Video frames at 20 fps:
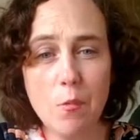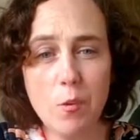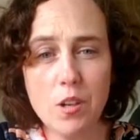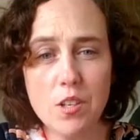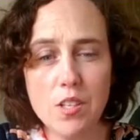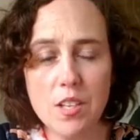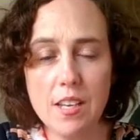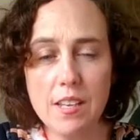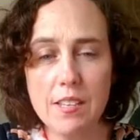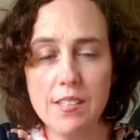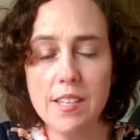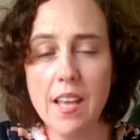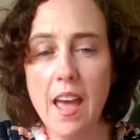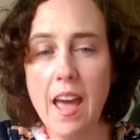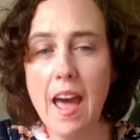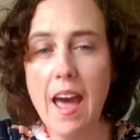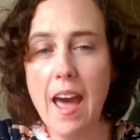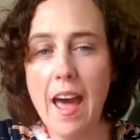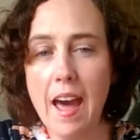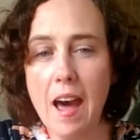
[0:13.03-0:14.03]
which is
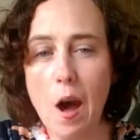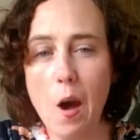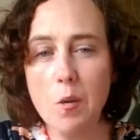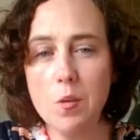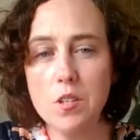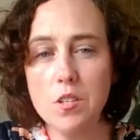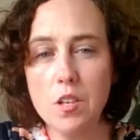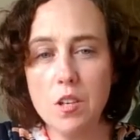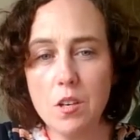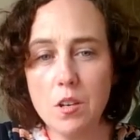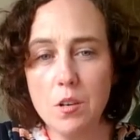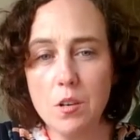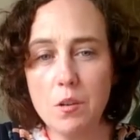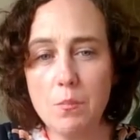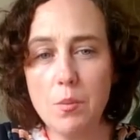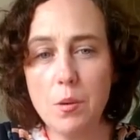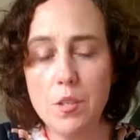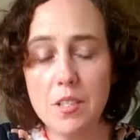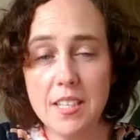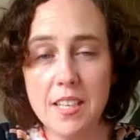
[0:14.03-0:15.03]
how to
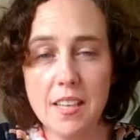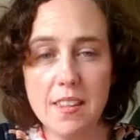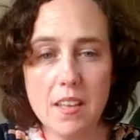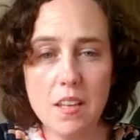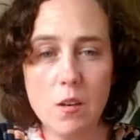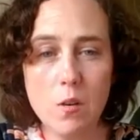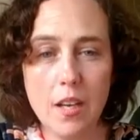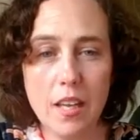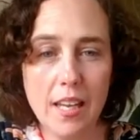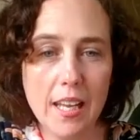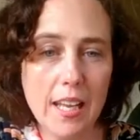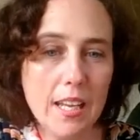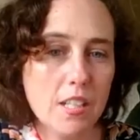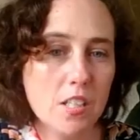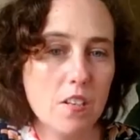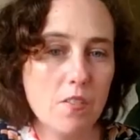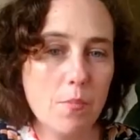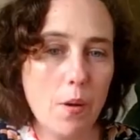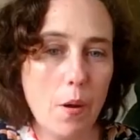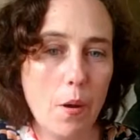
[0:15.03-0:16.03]
put together your
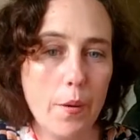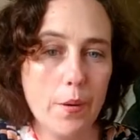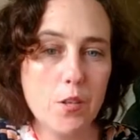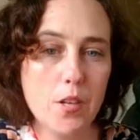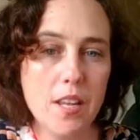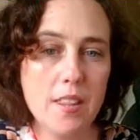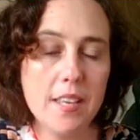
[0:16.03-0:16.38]
collection of poetry.